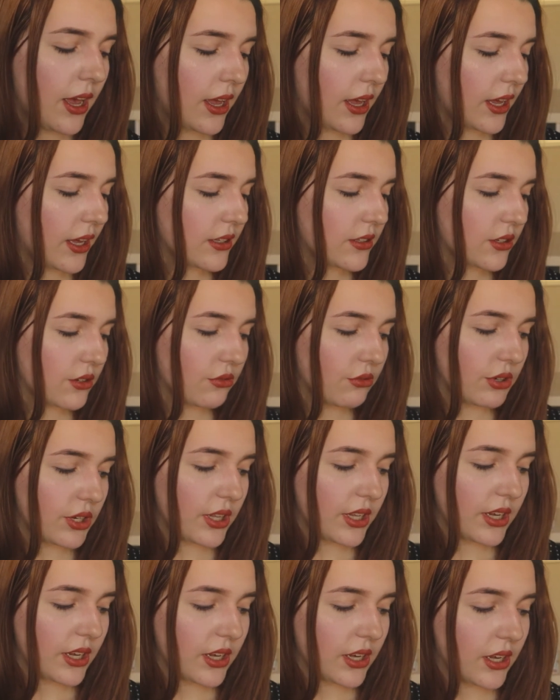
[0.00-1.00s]
It's a
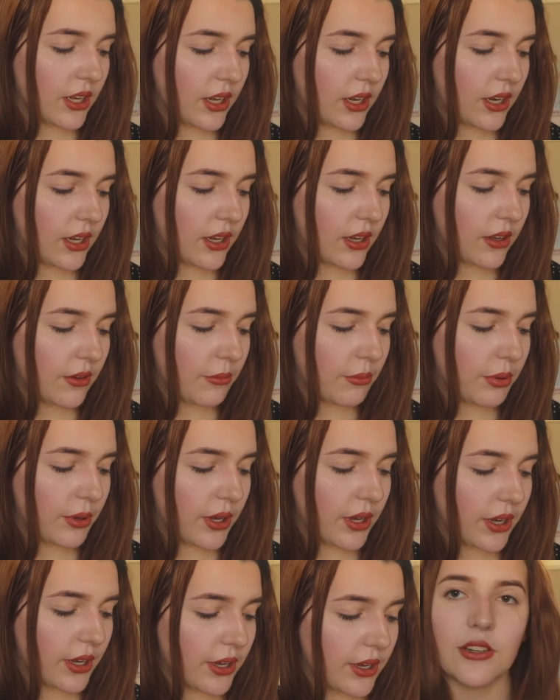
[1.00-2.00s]
really good
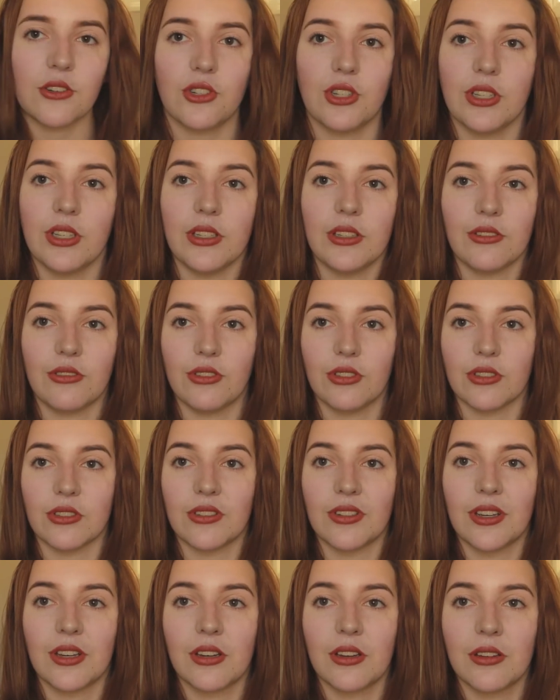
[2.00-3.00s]
book. She
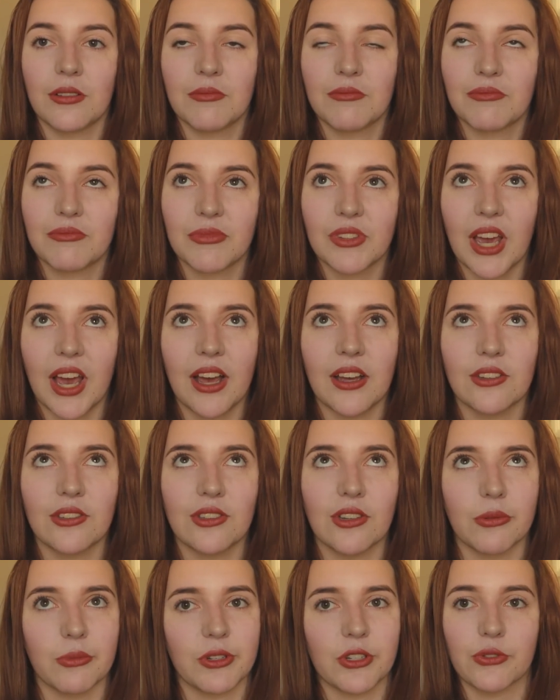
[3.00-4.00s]
just has
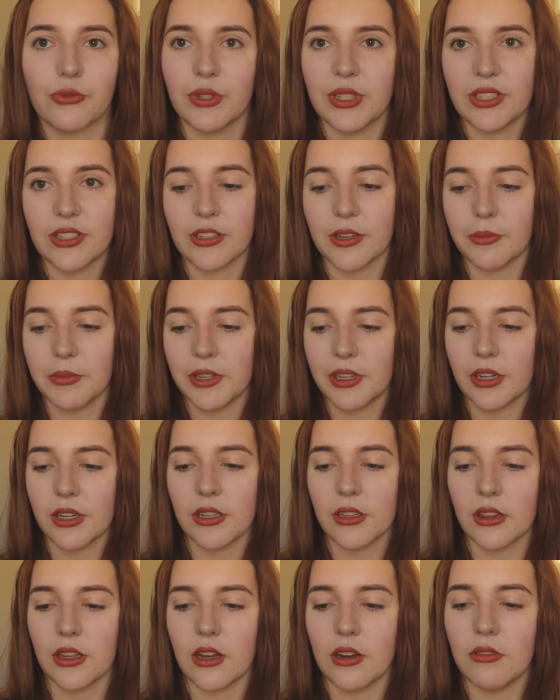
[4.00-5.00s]
so much wisdom and
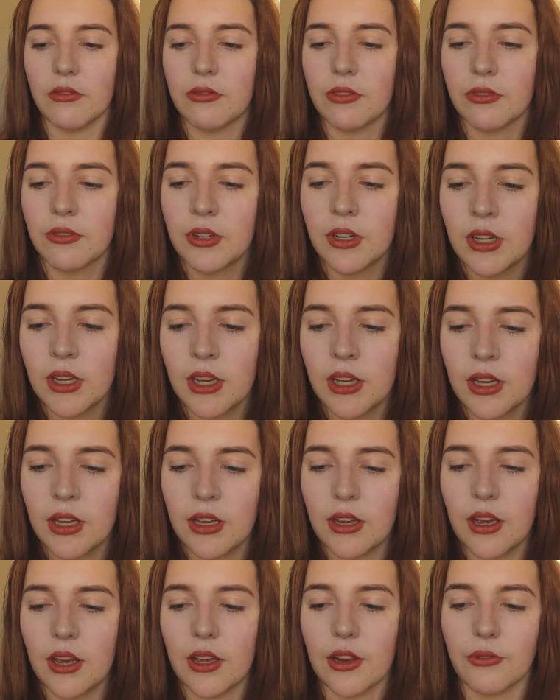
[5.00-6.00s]
I love
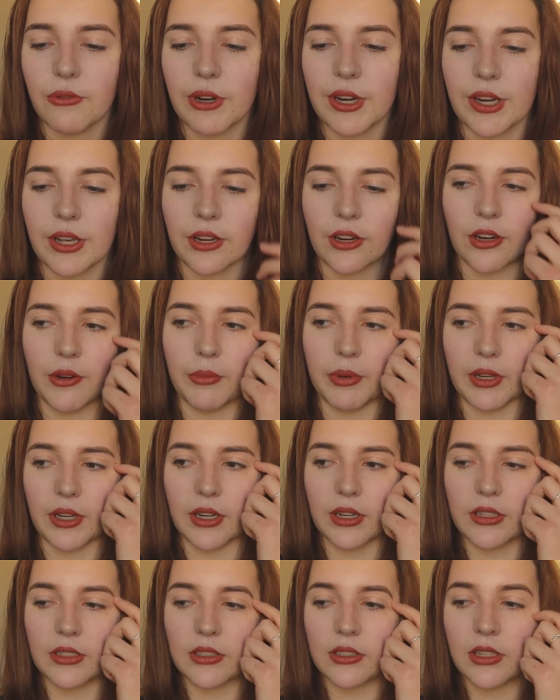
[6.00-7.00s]
reading her
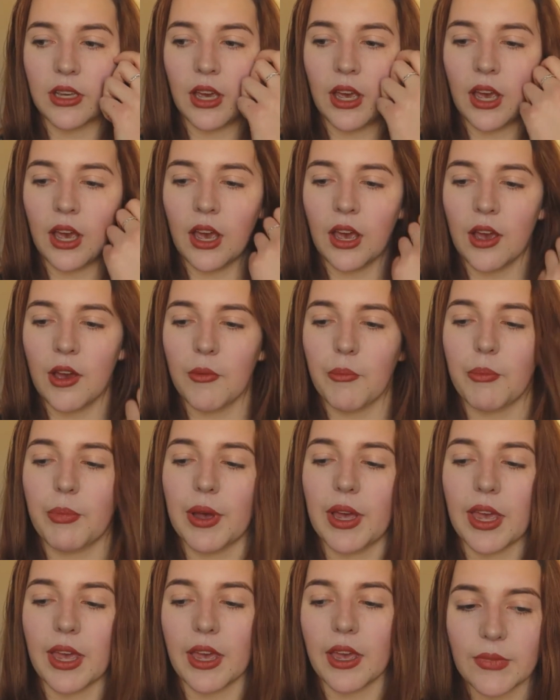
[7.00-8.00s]
books.
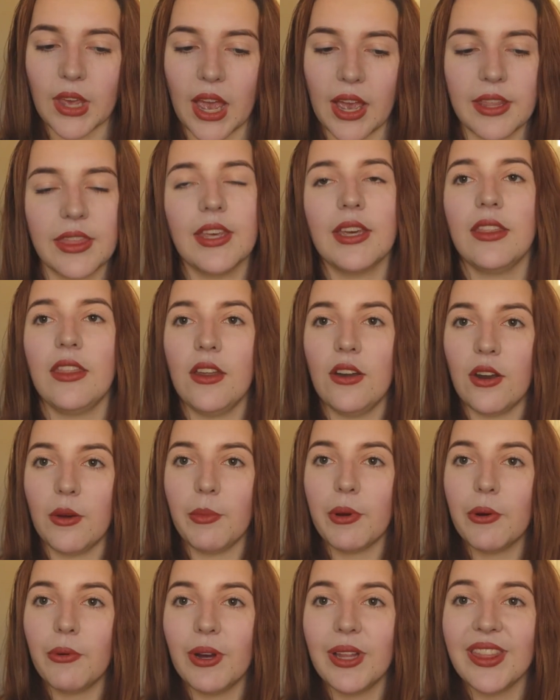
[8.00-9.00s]
But I think the
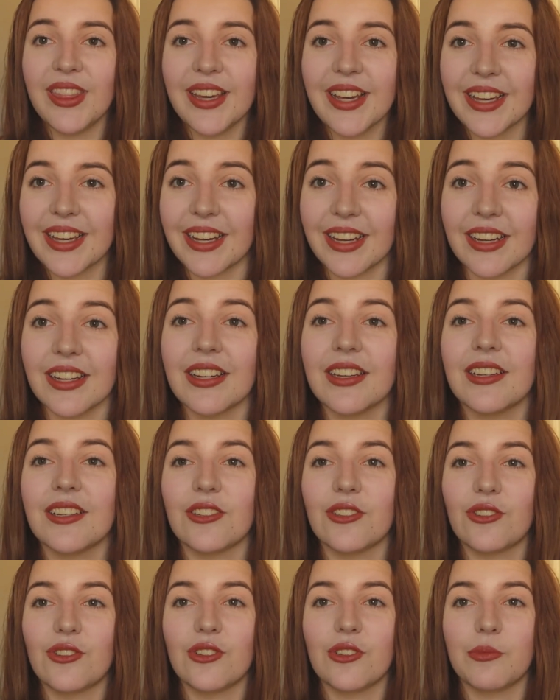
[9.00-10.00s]
number one thing
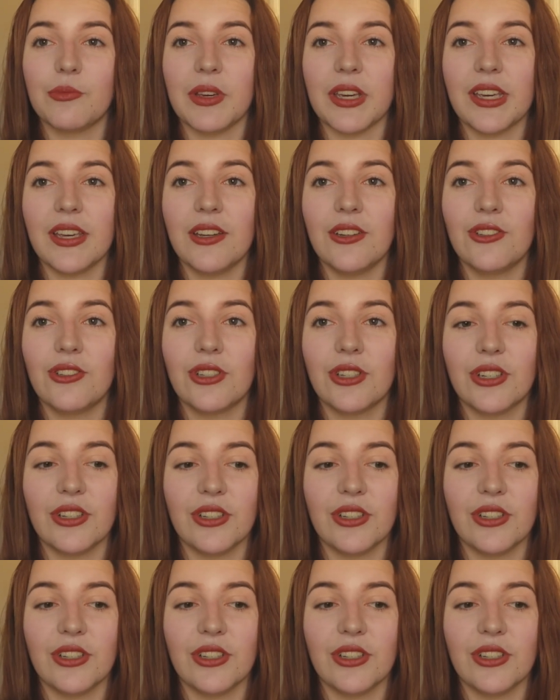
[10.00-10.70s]
is just making sure